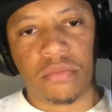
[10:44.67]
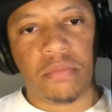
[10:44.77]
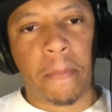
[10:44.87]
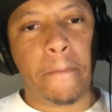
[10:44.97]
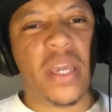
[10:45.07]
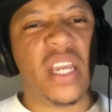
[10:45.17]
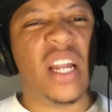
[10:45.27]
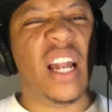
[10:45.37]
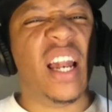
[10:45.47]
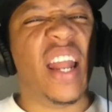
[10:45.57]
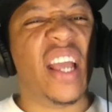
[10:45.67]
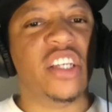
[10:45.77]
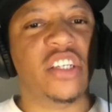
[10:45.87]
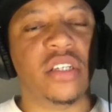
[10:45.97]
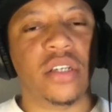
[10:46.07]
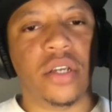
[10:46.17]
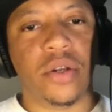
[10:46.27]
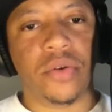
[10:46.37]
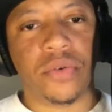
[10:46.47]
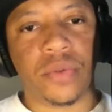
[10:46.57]
Be legendary.
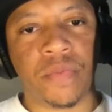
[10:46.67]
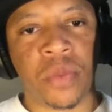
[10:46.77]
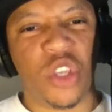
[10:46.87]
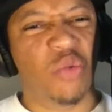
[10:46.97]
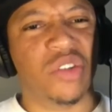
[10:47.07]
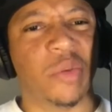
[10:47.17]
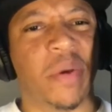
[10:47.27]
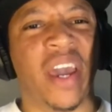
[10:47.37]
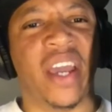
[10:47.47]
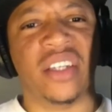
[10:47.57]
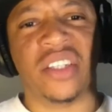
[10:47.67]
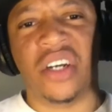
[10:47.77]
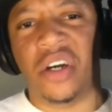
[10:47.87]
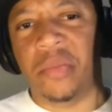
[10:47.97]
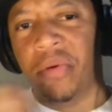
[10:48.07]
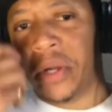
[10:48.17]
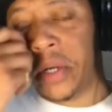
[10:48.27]
You will surpass Tom Brady.